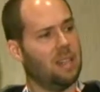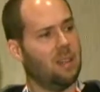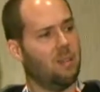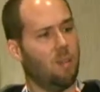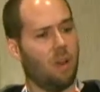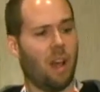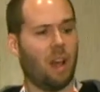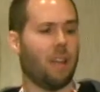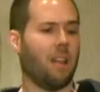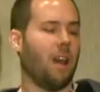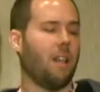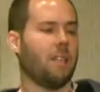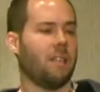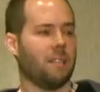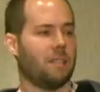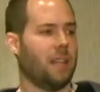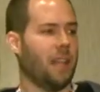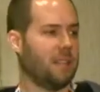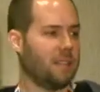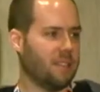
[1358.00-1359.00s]
Well, on, on the
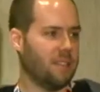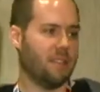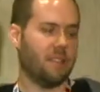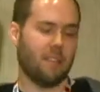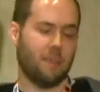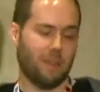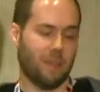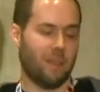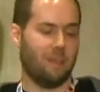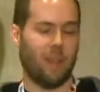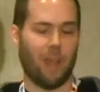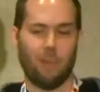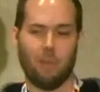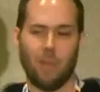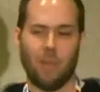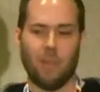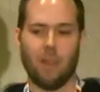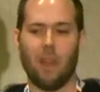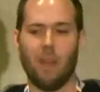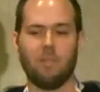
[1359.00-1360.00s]
test systems, it might
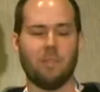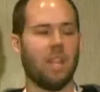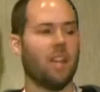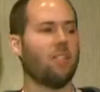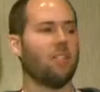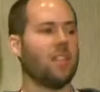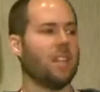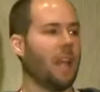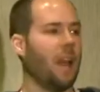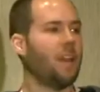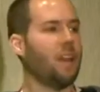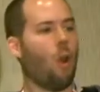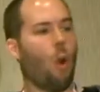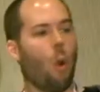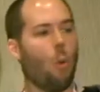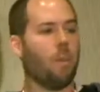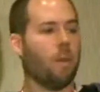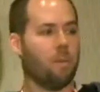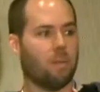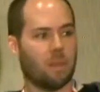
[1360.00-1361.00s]
be. I generally, I
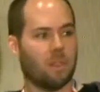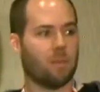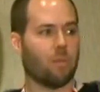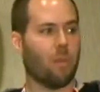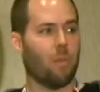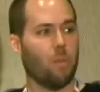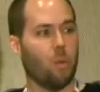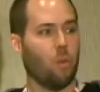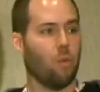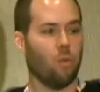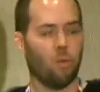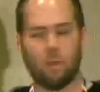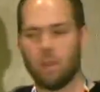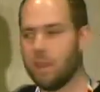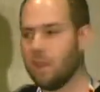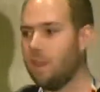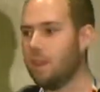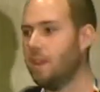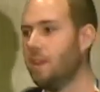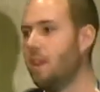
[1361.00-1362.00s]
hope it's removed.